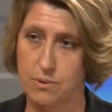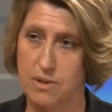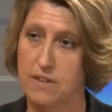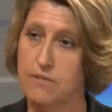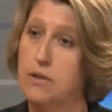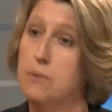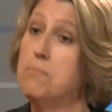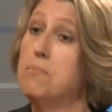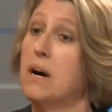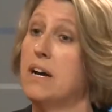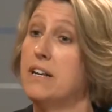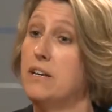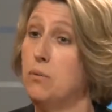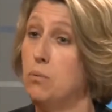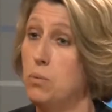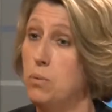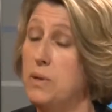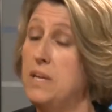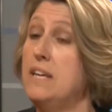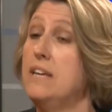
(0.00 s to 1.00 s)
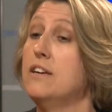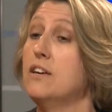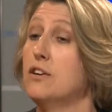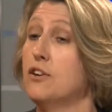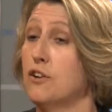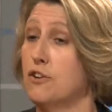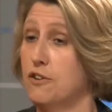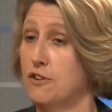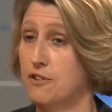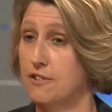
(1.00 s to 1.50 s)
Whatever money we
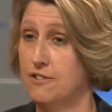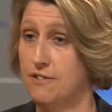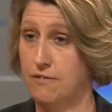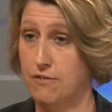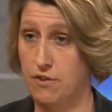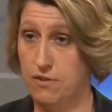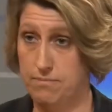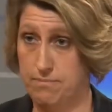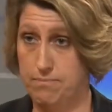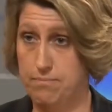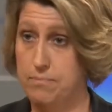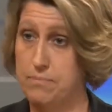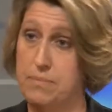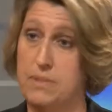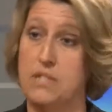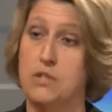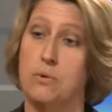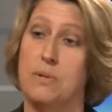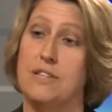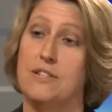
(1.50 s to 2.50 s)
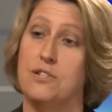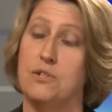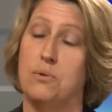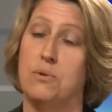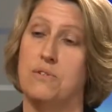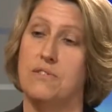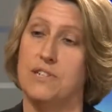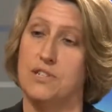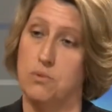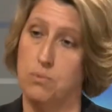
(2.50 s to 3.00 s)
can earn for between the
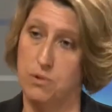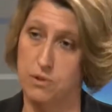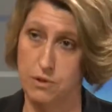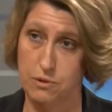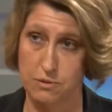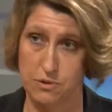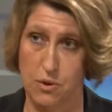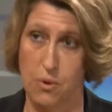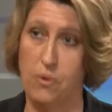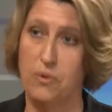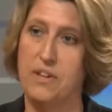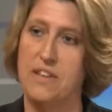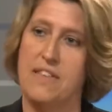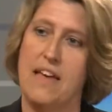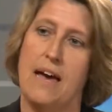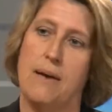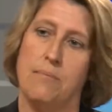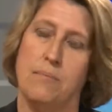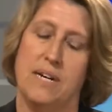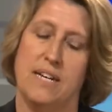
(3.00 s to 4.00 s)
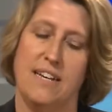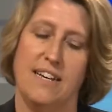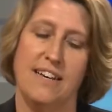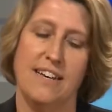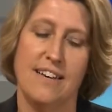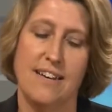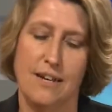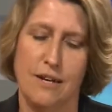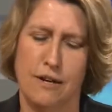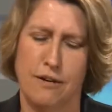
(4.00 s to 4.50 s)
two of us, we'll use only that money.